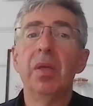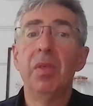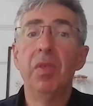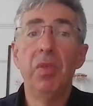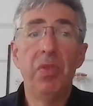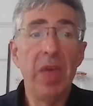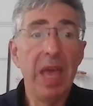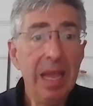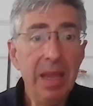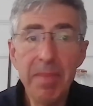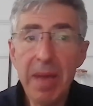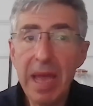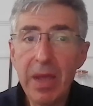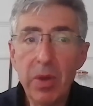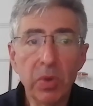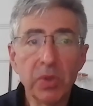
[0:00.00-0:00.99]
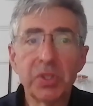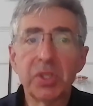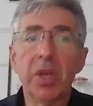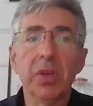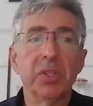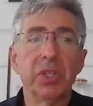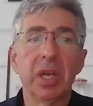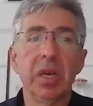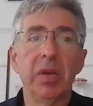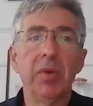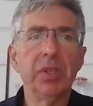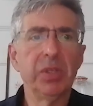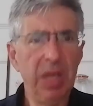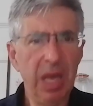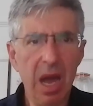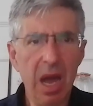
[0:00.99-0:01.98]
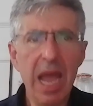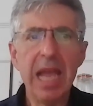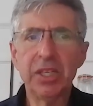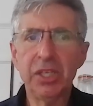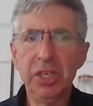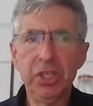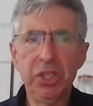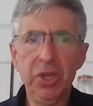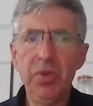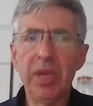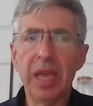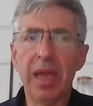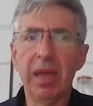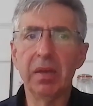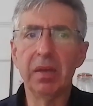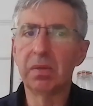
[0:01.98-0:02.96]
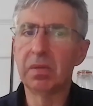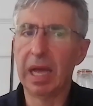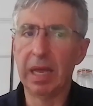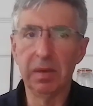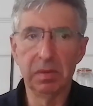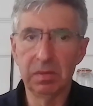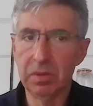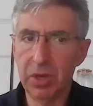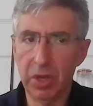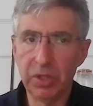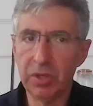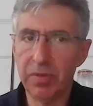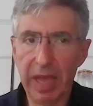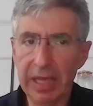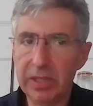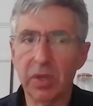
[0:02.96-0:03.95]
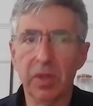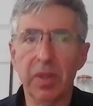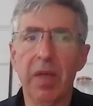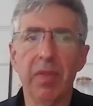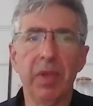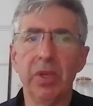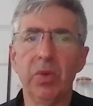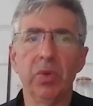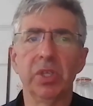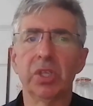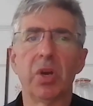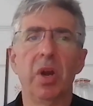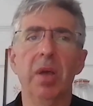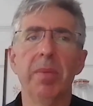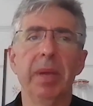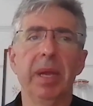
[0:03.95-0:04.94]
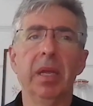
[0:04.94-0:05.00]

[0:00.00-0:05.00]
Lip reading: they may also suddenly realize, yeah, I actually do get that note of hazelnut that you're describing.